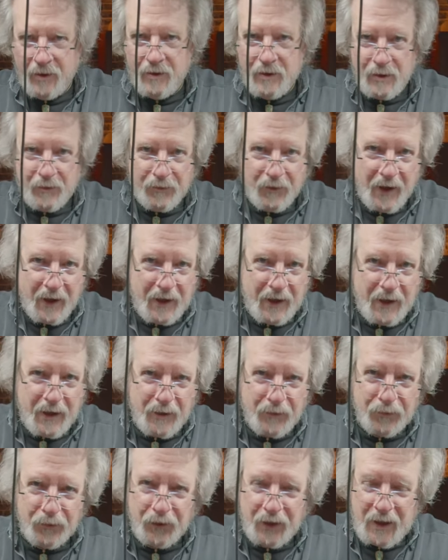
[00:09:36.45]
or you find it at a
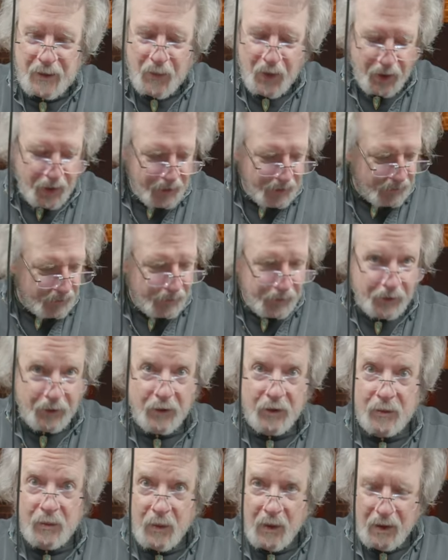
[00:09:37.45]
flea market or
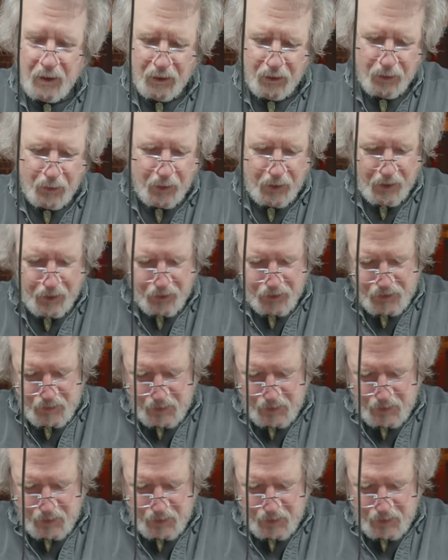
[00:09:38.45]
Goodwill or one of those